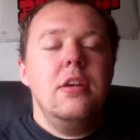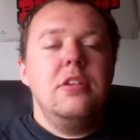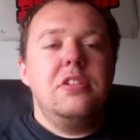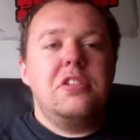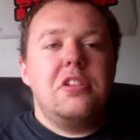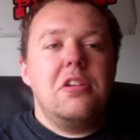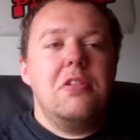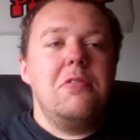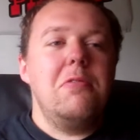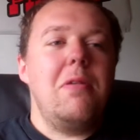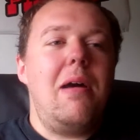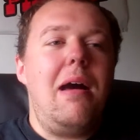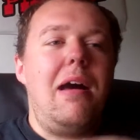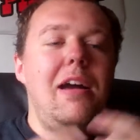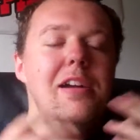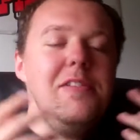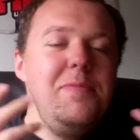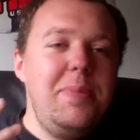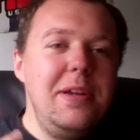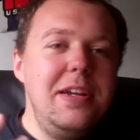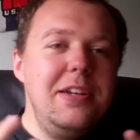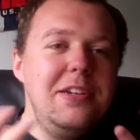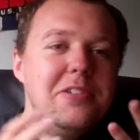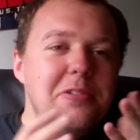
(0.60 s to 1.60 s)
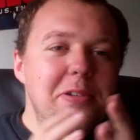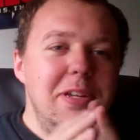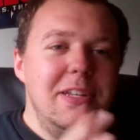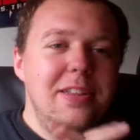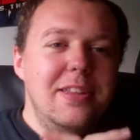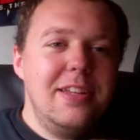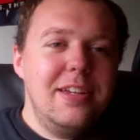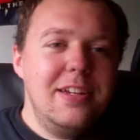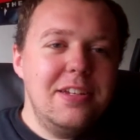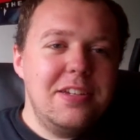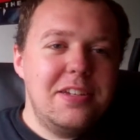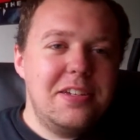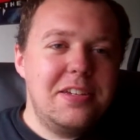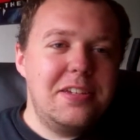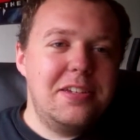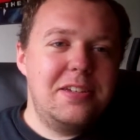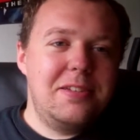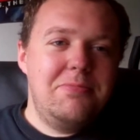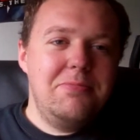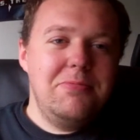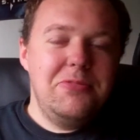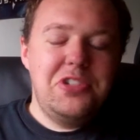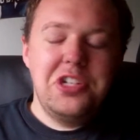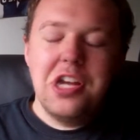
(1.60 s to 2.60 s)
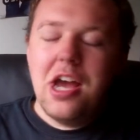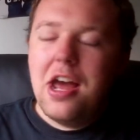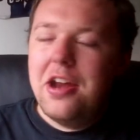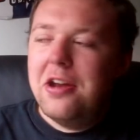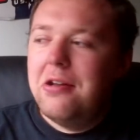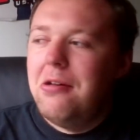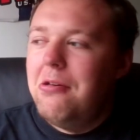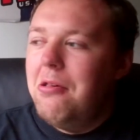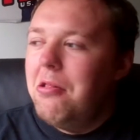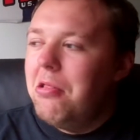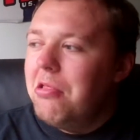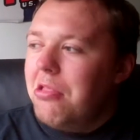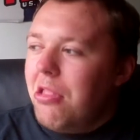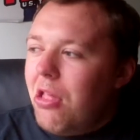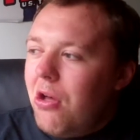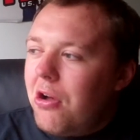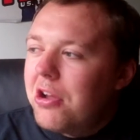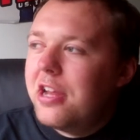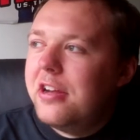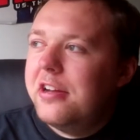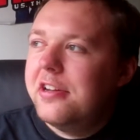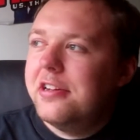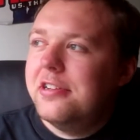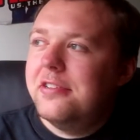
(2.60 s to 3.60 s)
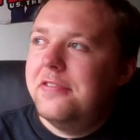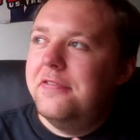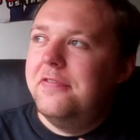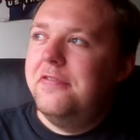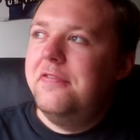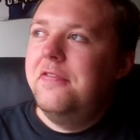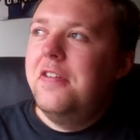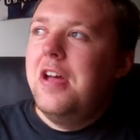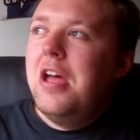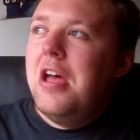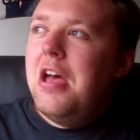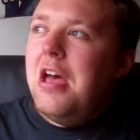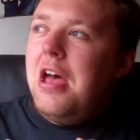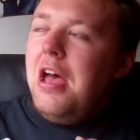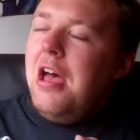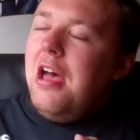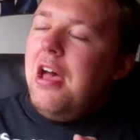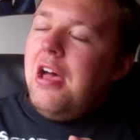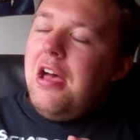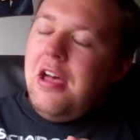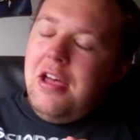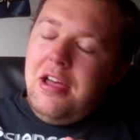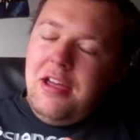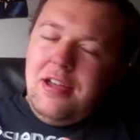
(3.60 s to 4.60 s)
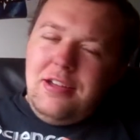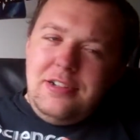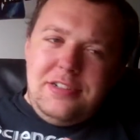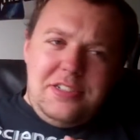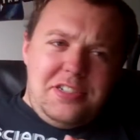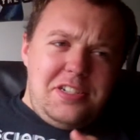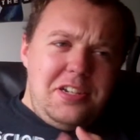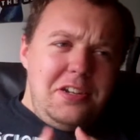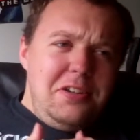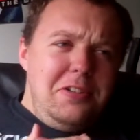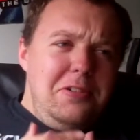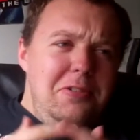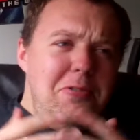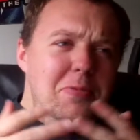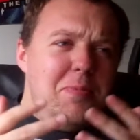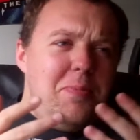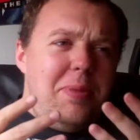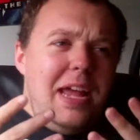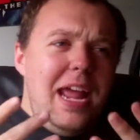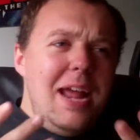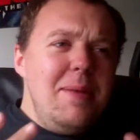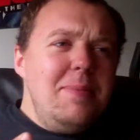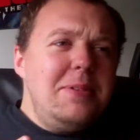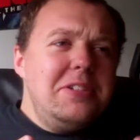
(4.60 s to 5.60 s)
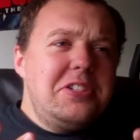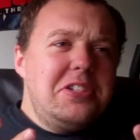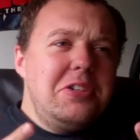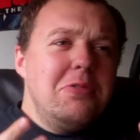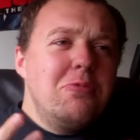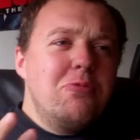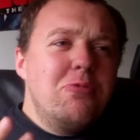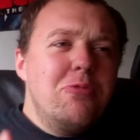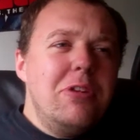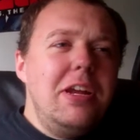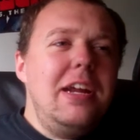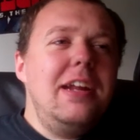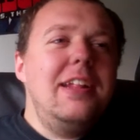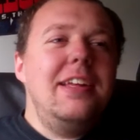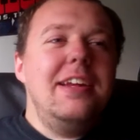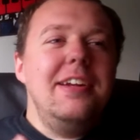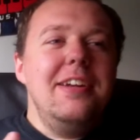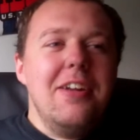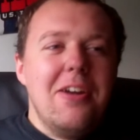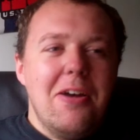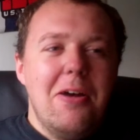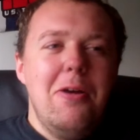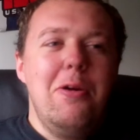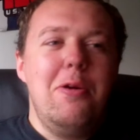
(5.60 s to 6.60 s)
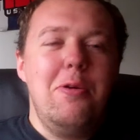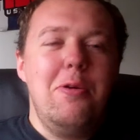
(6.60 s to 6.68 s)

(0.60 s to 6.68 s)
So I've been doing this channel long enough to be able to really know,